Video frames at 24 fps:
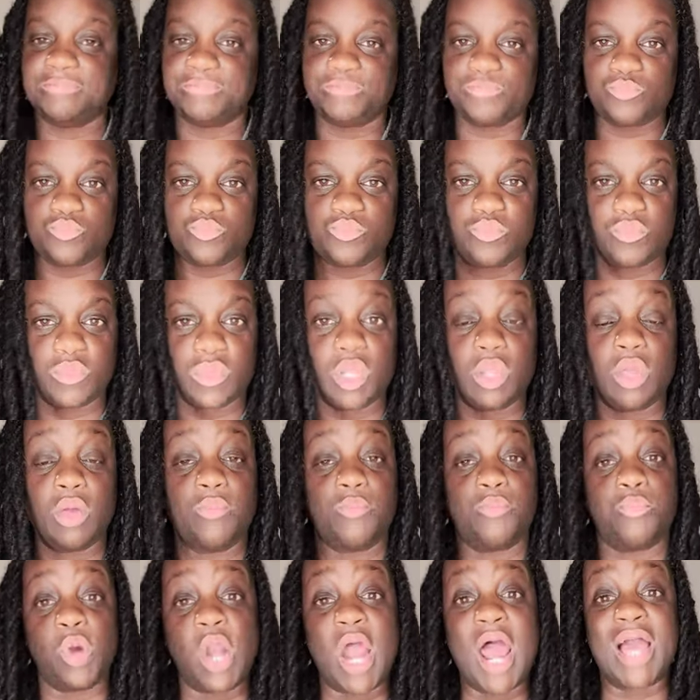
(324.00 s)
practice
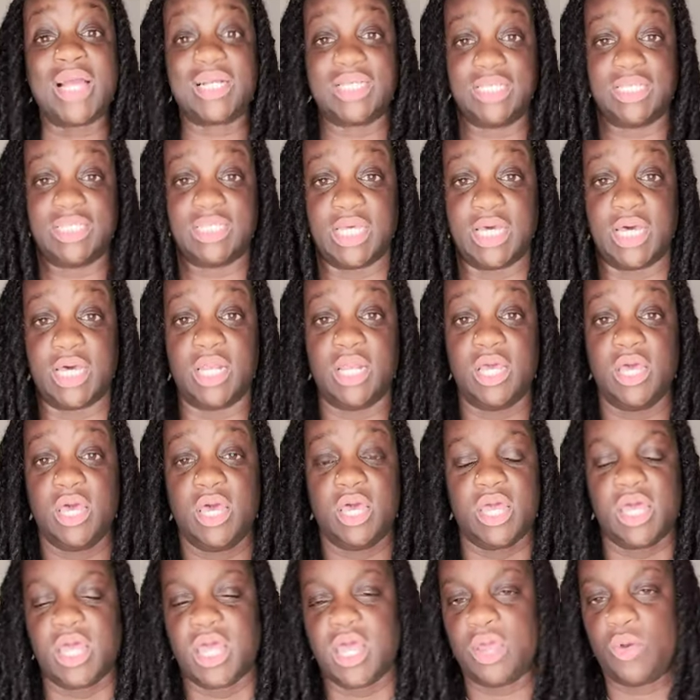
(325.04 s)
it. When
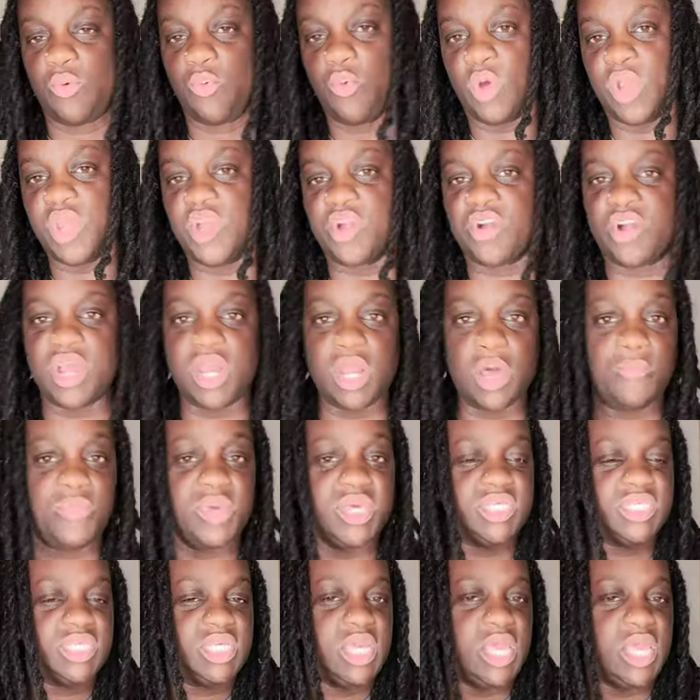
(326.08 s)
you're in a busy
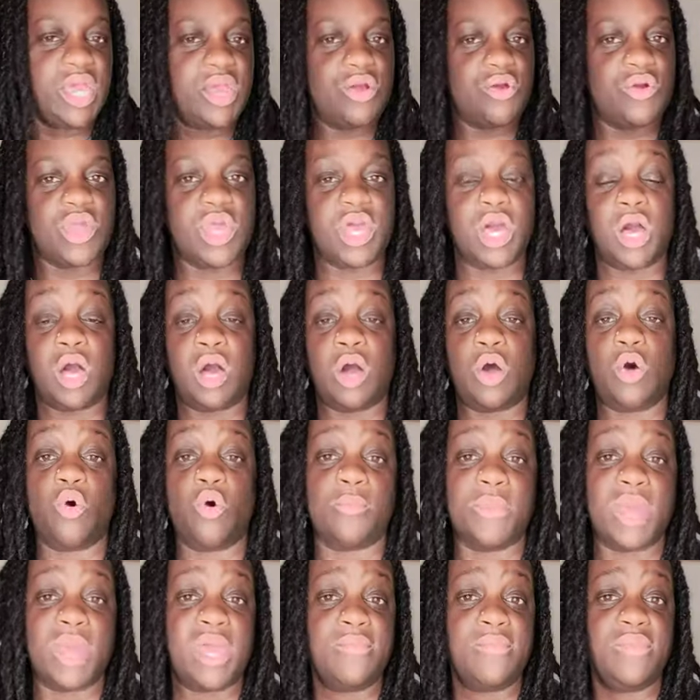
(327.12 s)
area, or maybe
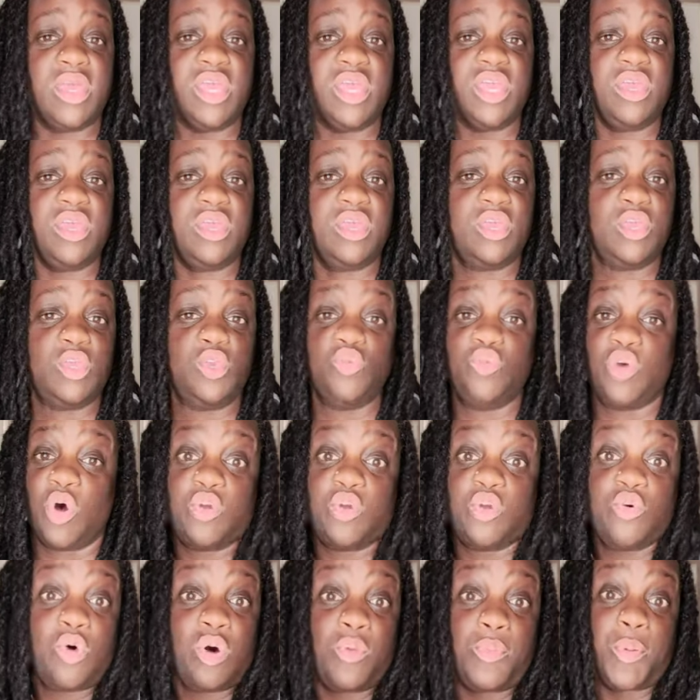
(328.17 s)
you go to a
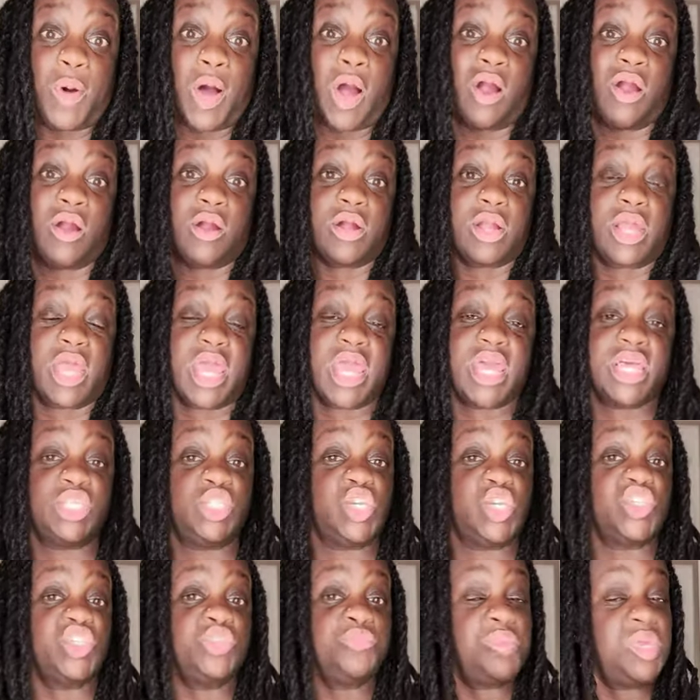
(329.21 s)
park and just people
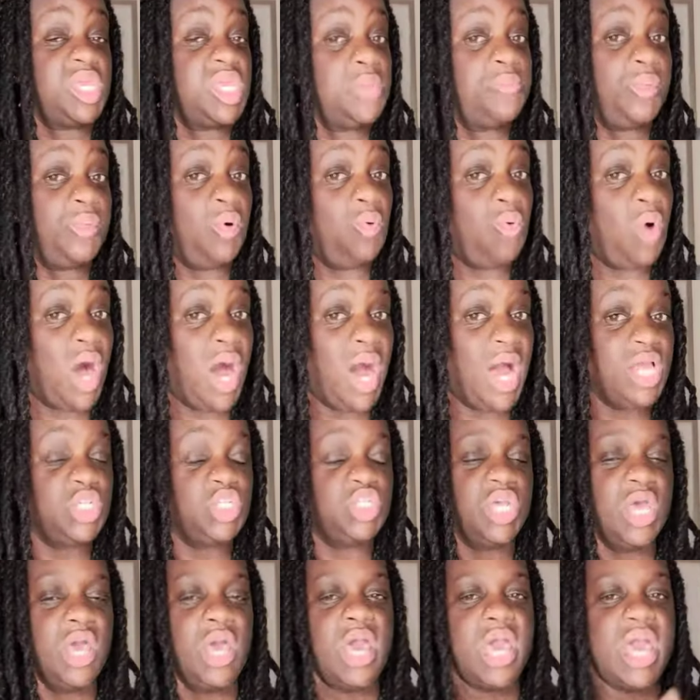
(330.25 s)
watch and
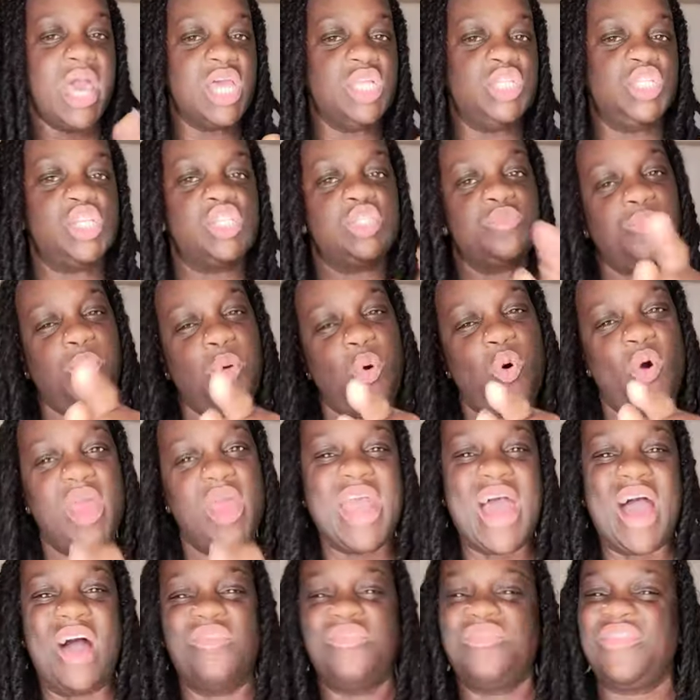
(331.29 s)
just point out
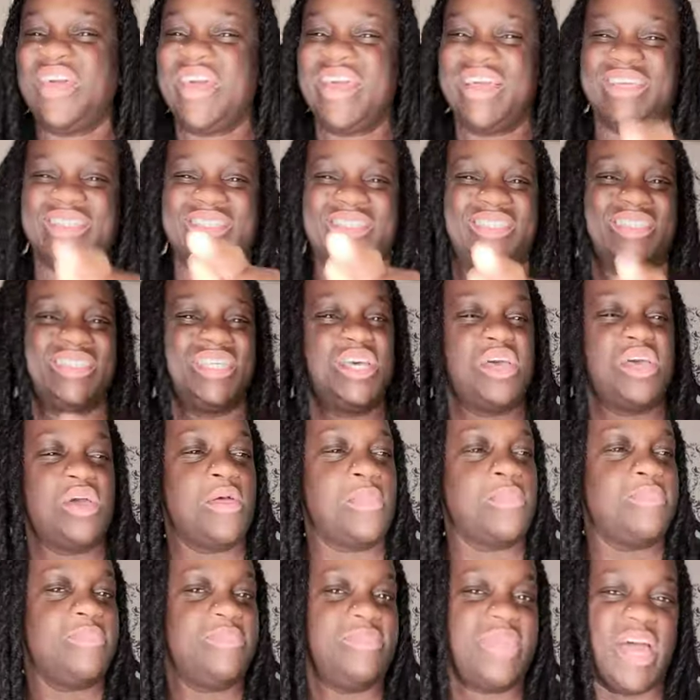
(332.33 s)
things that you
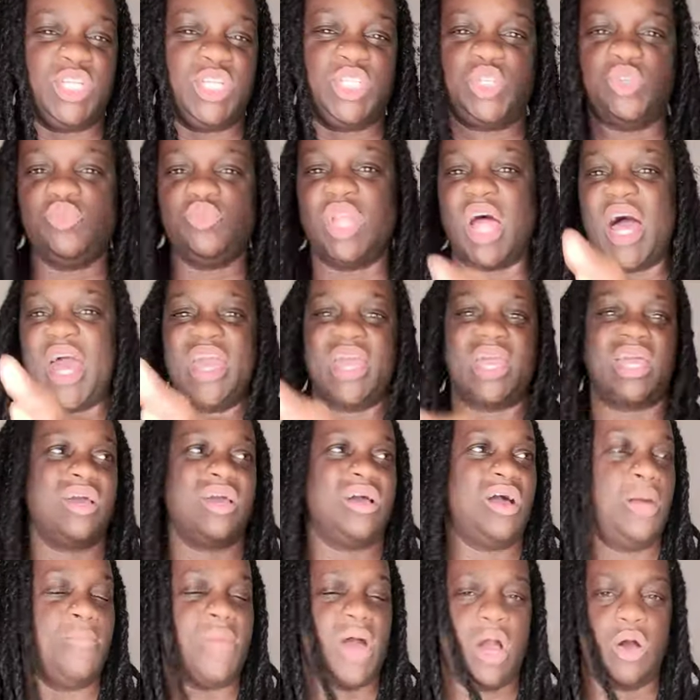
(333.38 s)
like about, oh, I
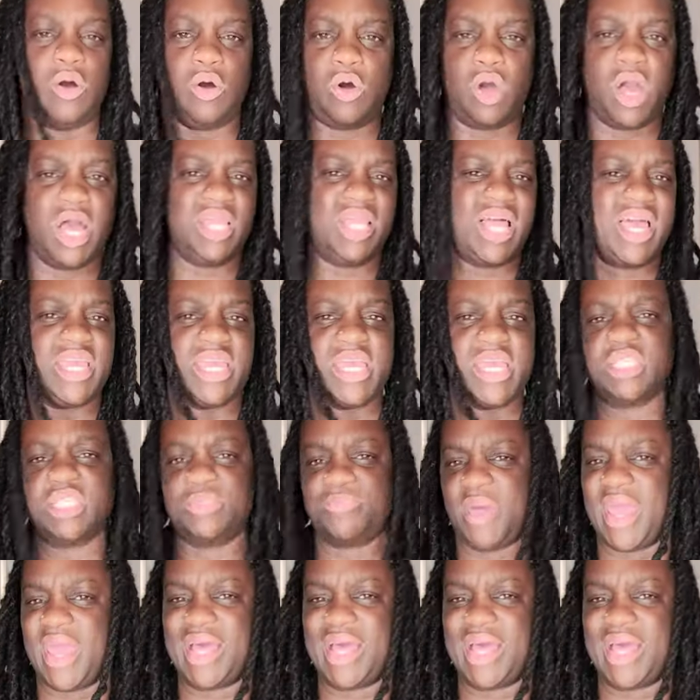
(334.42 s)
like his pants.